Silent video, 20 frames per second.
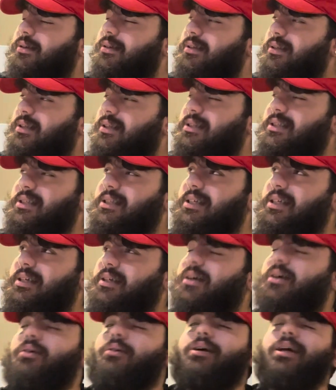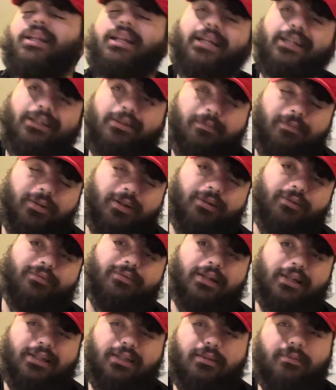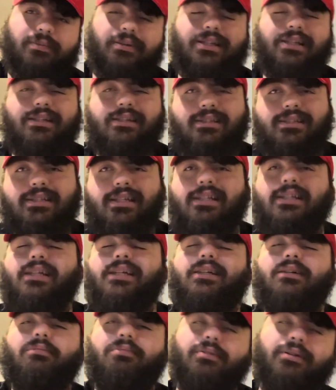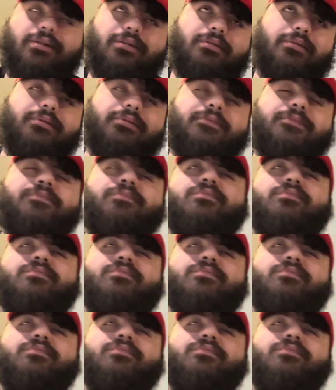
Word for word: Let's think. Oh, I like poem. Rest in peace. I like a poem.